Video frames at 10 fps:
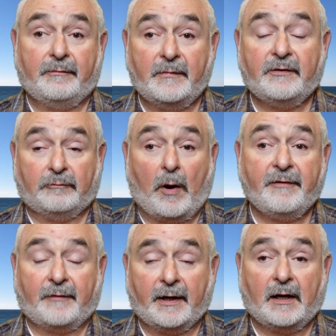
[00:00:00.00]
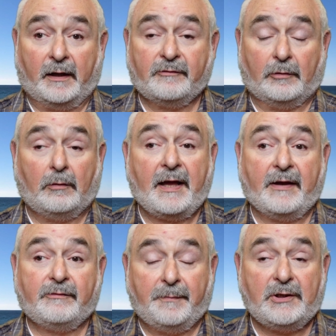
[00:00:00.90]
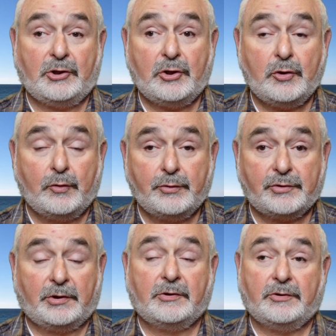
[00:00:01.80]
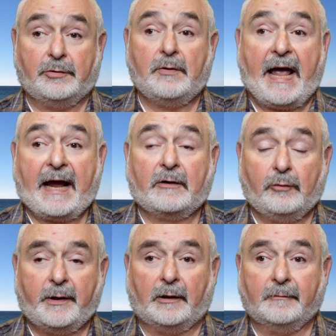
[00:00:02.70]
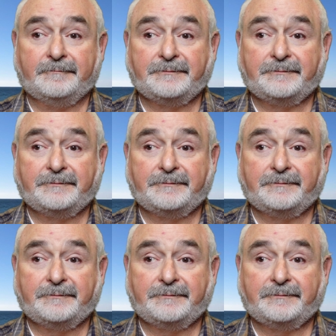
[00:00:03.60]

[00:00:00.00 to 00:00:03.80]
this Wi Fi console has been used to hack Twitter.